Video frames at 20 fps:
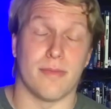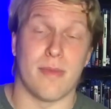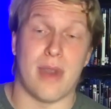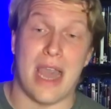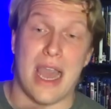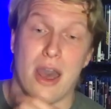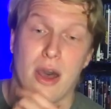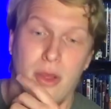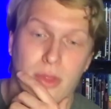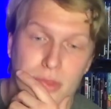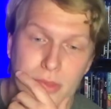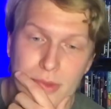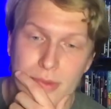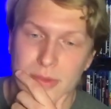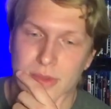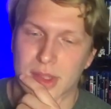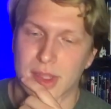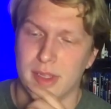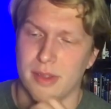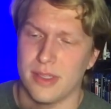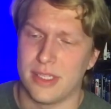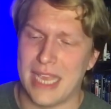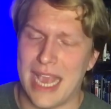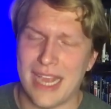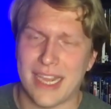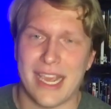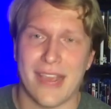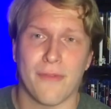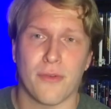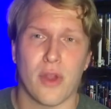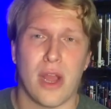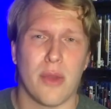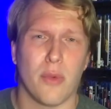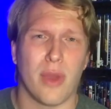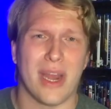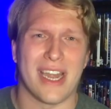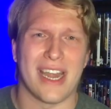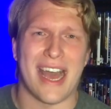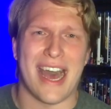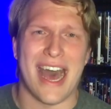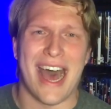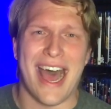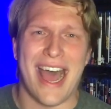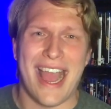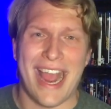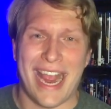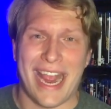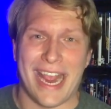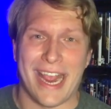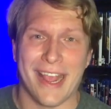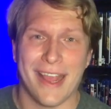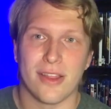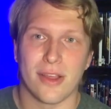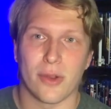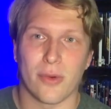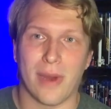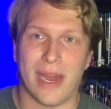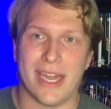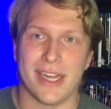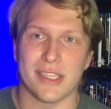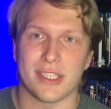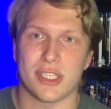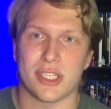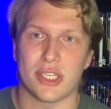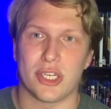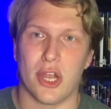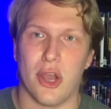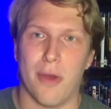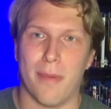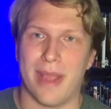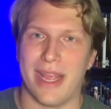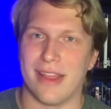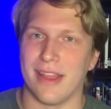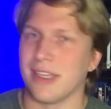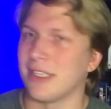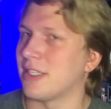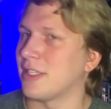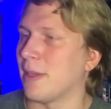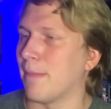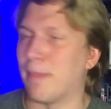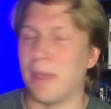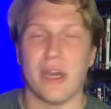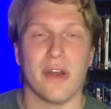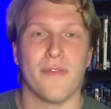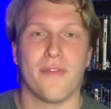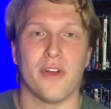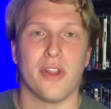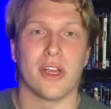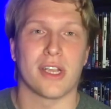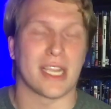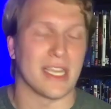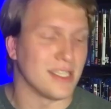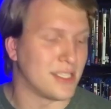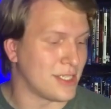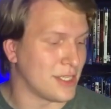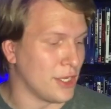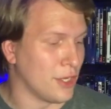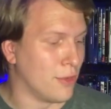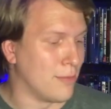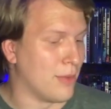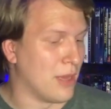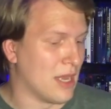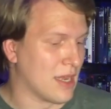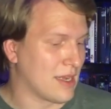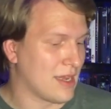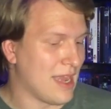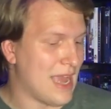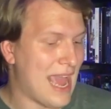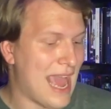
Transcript: wow. Zac Efron went high. The Greatest Showman. This is a beautiful looking steelbook.